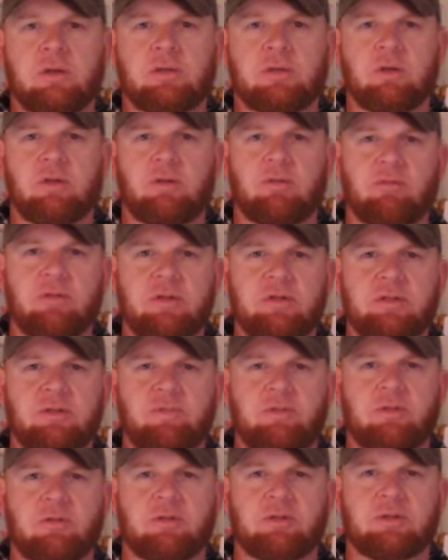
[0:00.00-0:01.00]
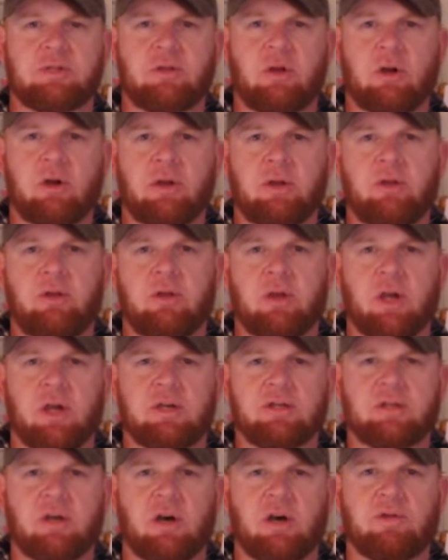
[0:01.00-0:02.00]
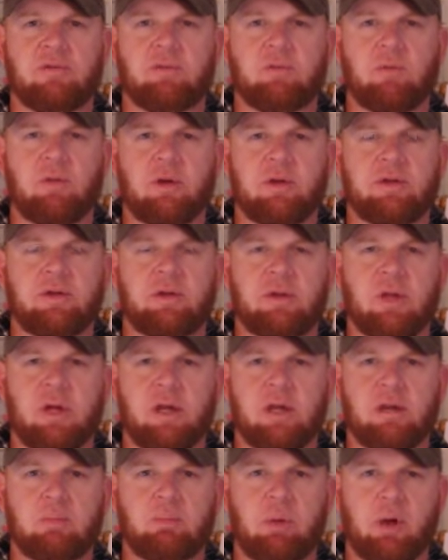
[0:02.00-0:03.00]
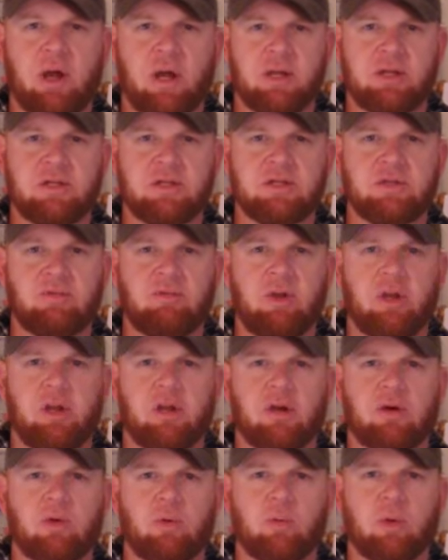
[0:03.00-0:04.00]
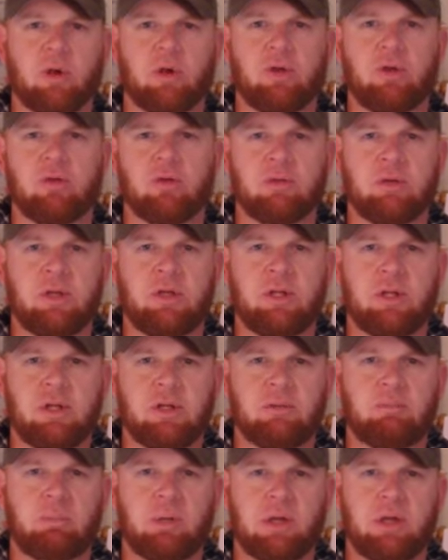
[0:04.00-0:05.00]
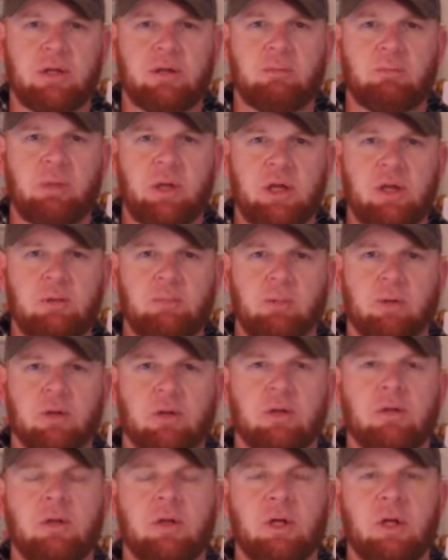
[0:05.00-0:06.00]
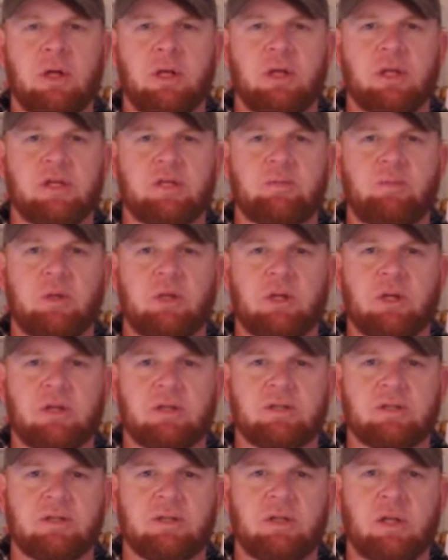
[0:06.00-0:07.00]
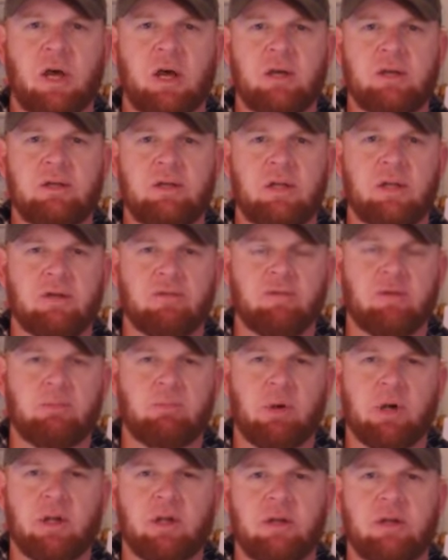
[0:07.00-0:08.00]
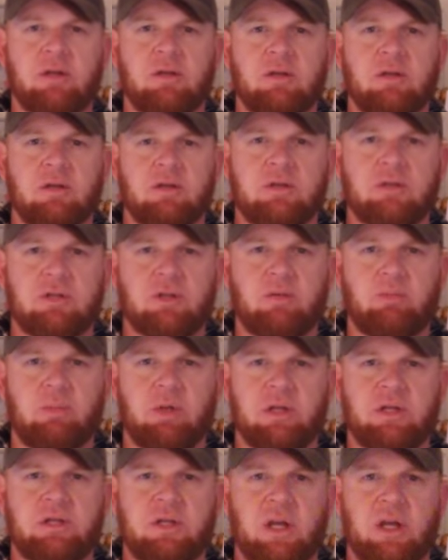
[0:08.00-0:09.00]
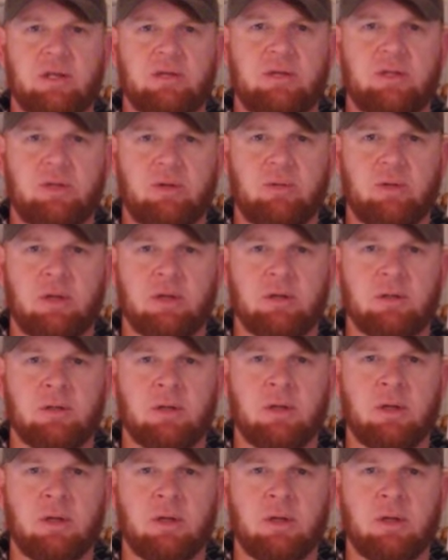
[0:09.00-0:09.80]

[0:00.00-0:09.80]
So the reason for starting you guys off with a practice video where you only need a pen and paper is because not everybody should be tattooing.